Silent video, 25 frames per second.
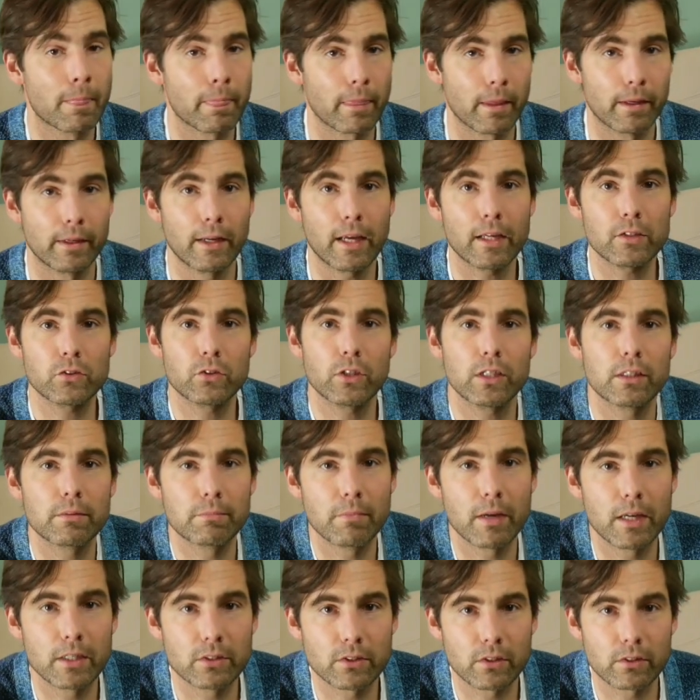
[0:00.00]
And actually it
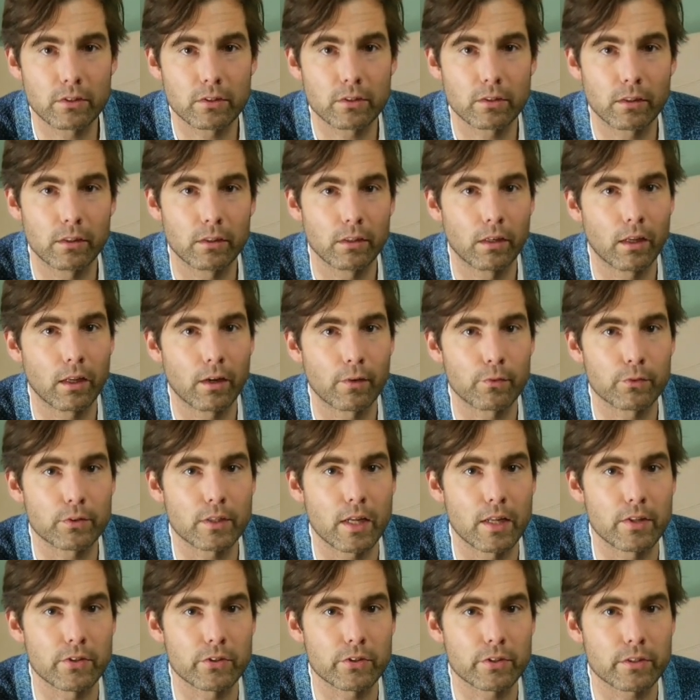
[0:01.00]
makes a lot of
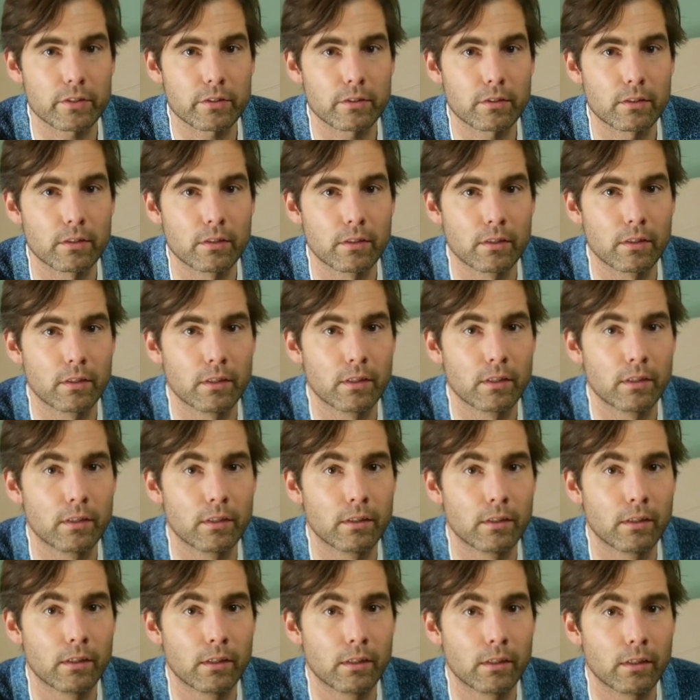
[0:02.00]
sense.
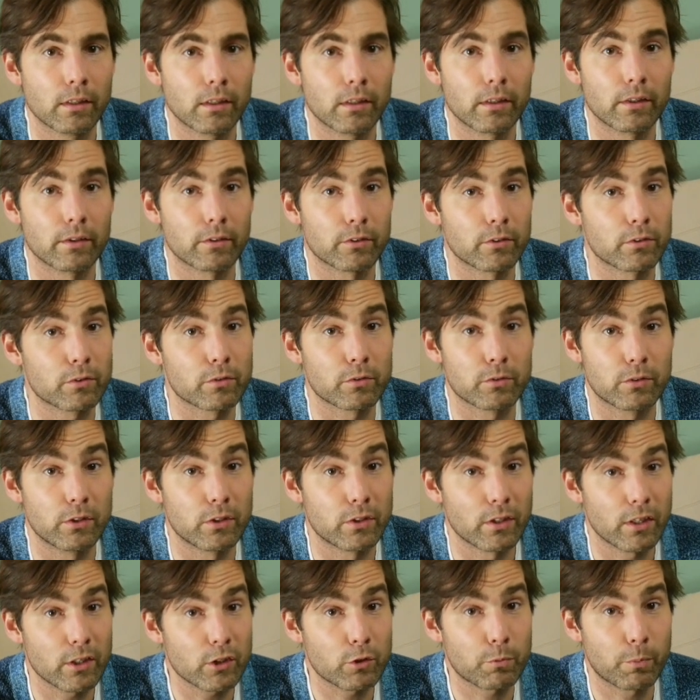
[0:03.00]
A
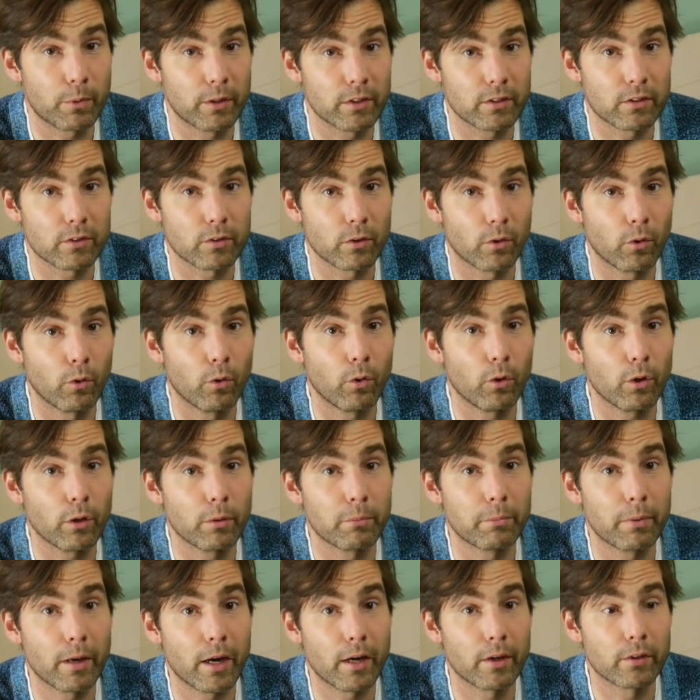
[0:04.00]
design sprint is all
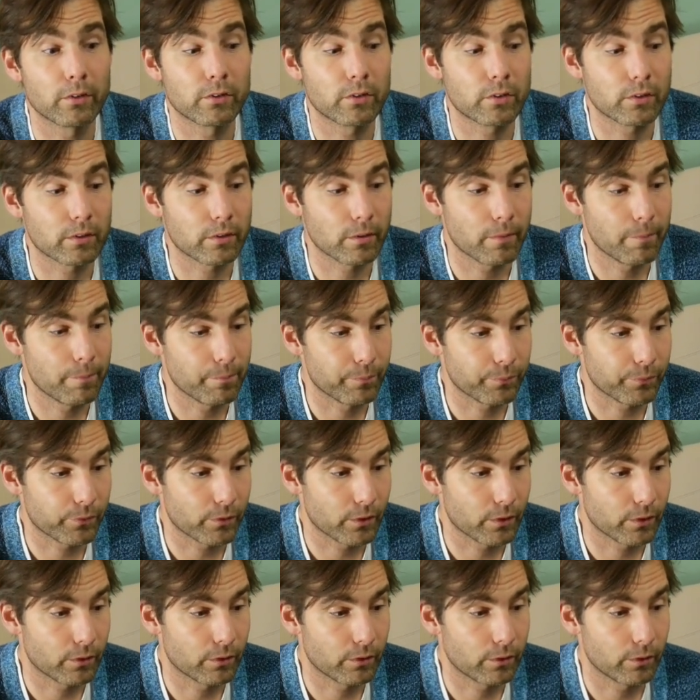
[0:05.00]
about
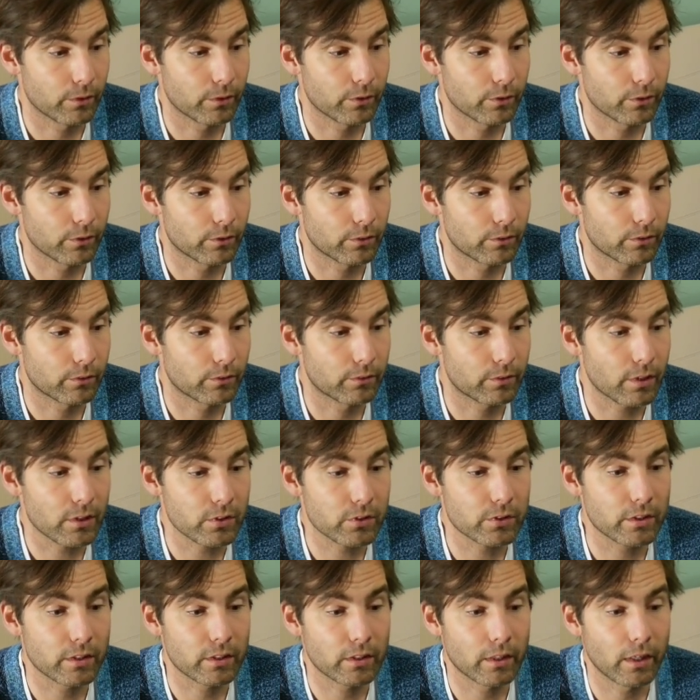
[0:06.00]

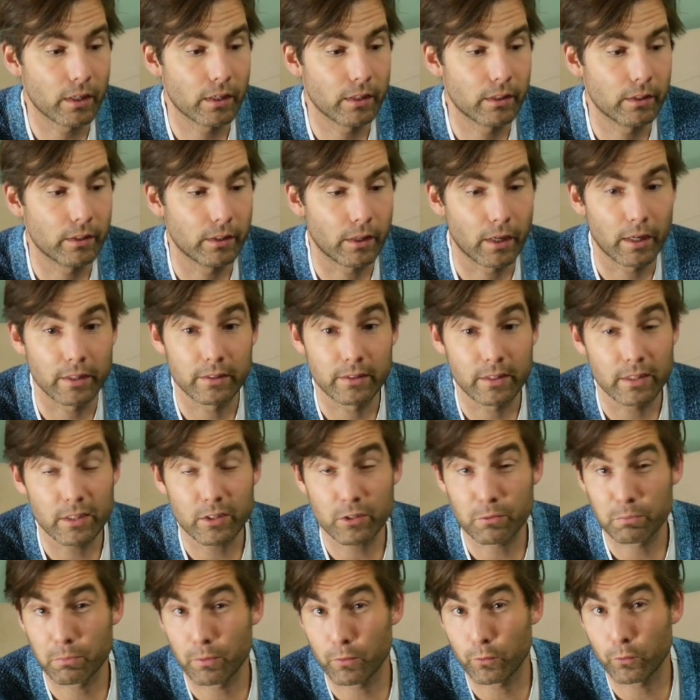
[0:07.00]
testing ideas
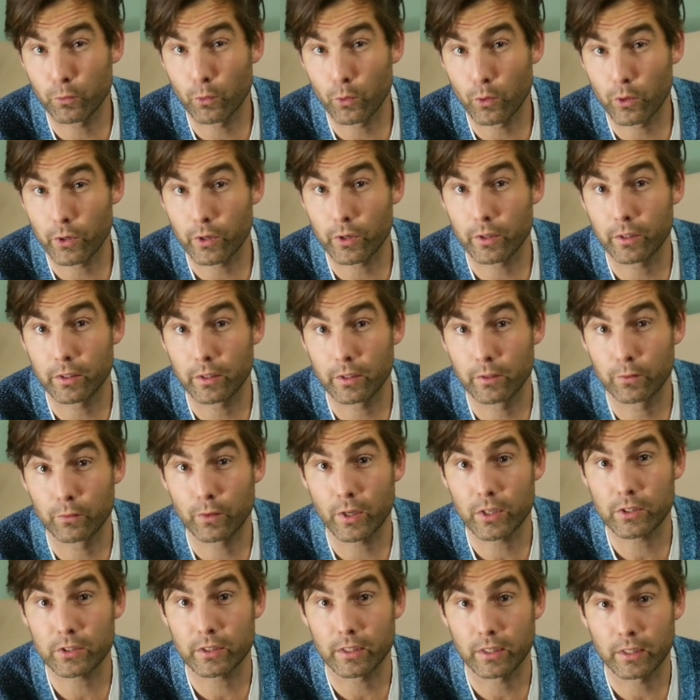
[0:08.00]
before
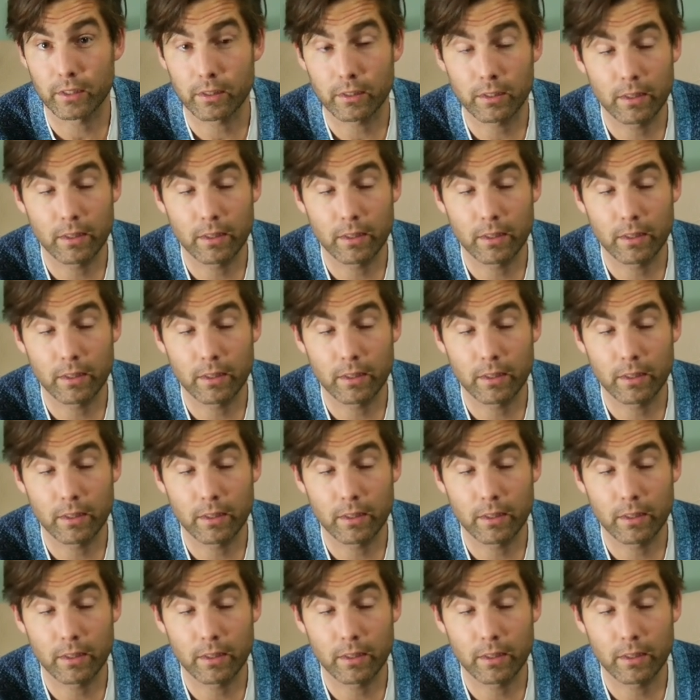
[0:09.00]
investing.